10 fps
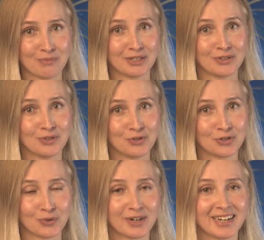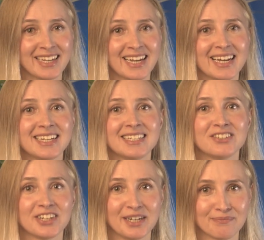but you sure can
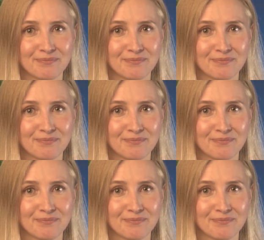dream.